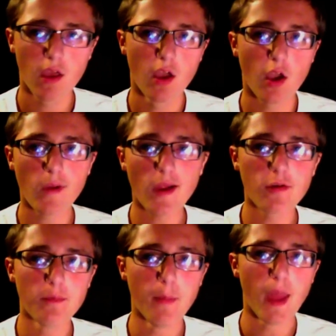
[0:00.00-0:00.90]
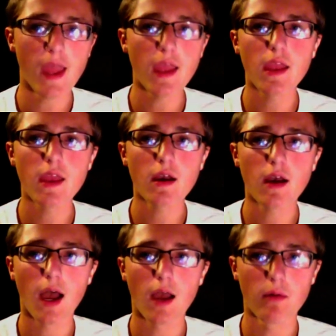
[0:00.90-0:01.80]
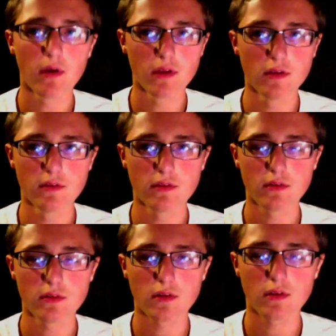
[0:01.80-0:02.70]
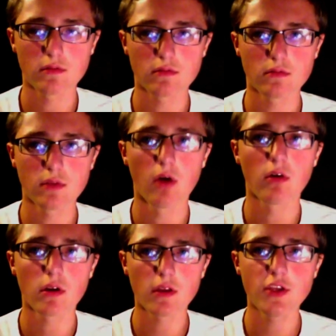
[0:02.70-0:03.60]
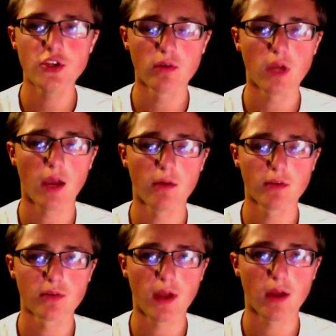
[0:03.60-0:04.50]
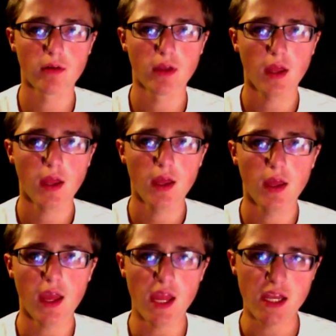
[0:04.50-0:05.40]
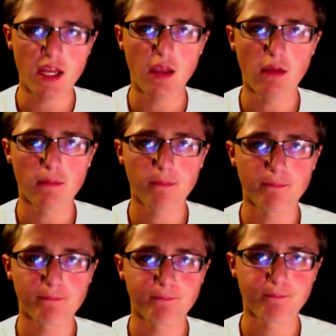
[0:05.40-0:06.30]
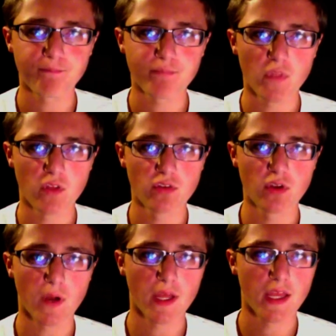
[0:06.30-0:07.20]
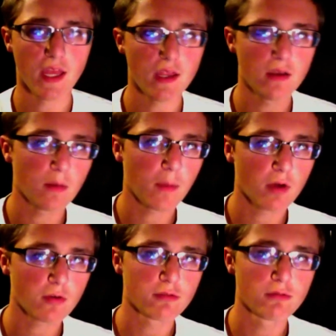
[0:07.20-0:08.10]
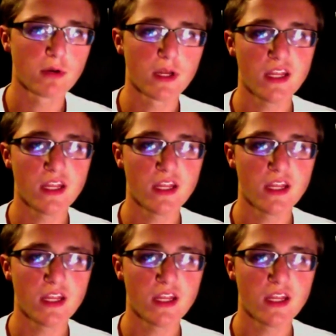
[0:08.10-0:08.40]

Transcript: Around May, early June, I was around 80. So I gained about 20